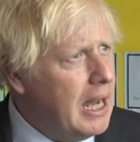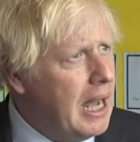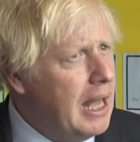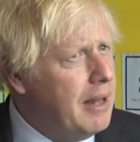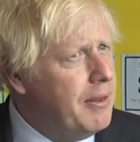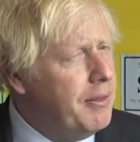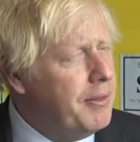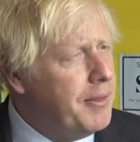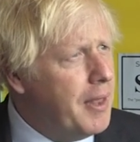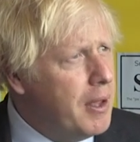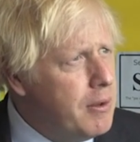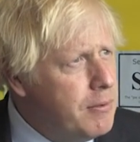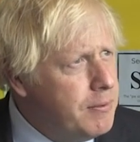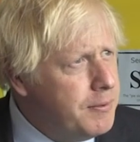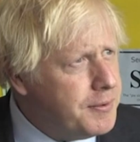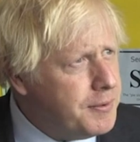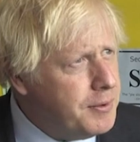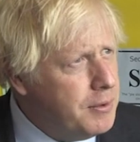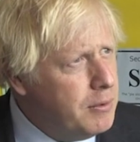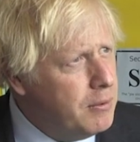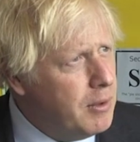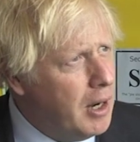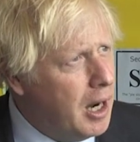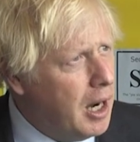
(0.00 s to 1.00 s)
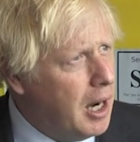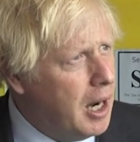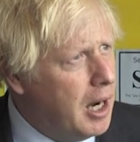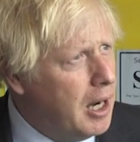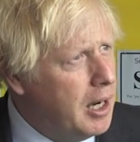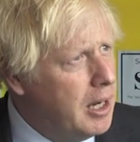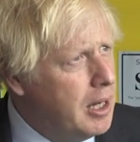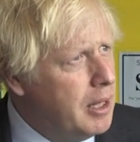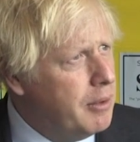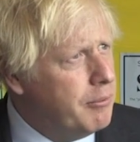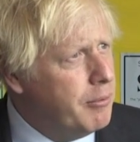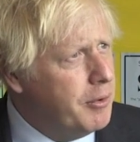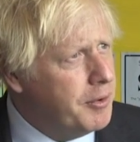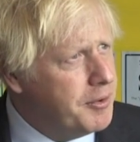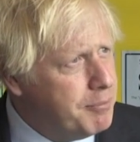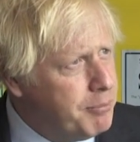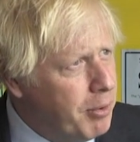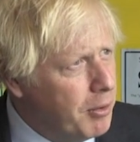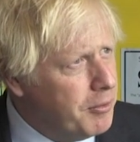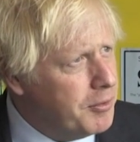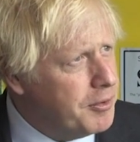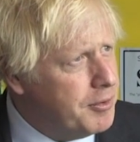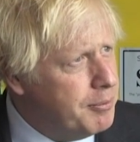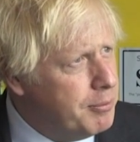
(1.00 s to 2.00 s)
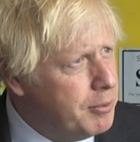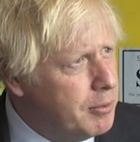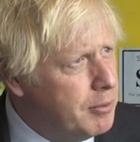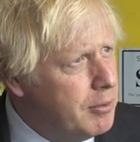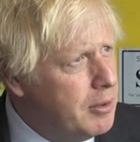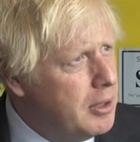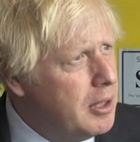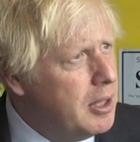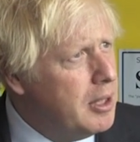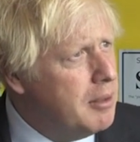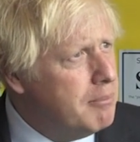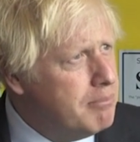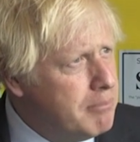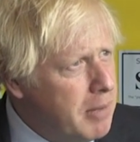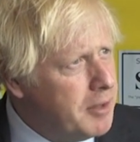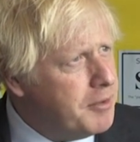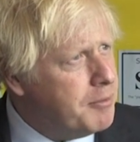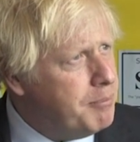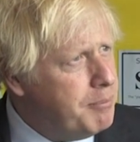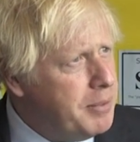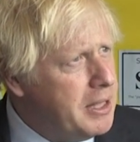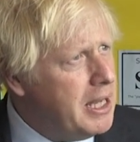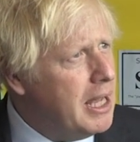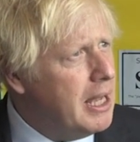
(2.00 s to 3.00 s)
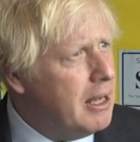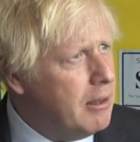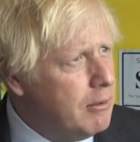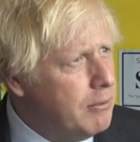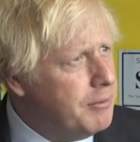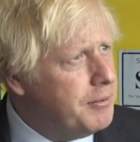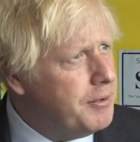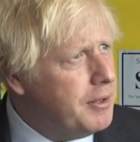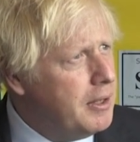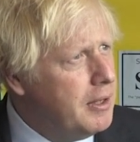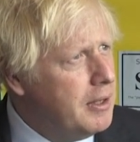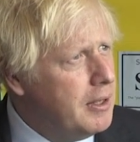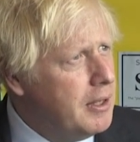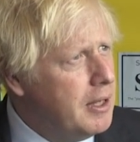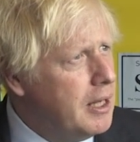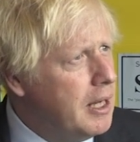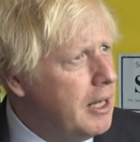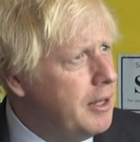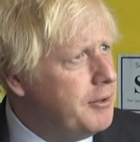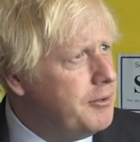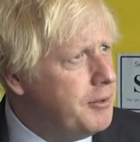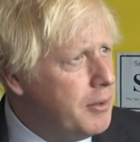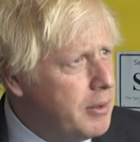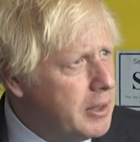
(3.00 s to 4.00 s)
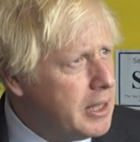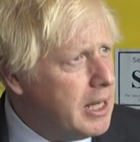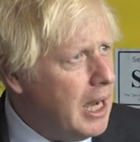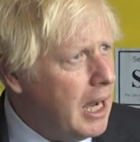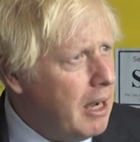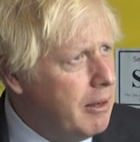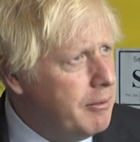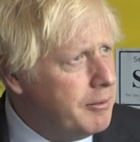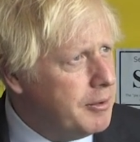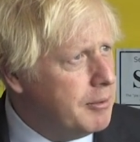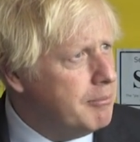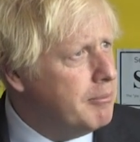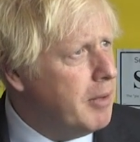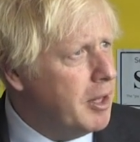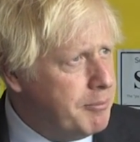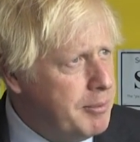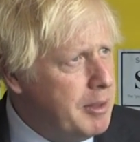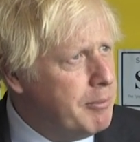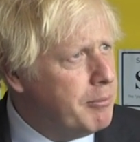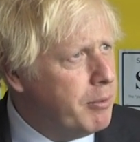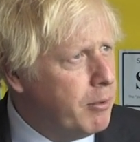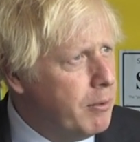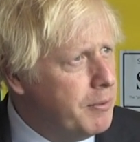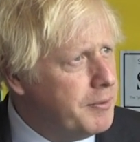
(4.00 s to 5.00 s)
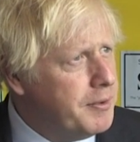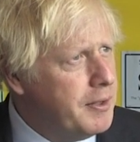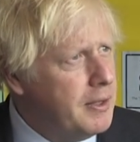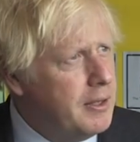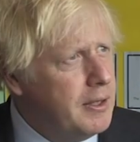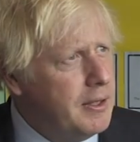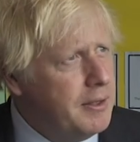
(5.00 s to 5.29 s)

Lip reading: And those who are responsible must be held to account and must be brought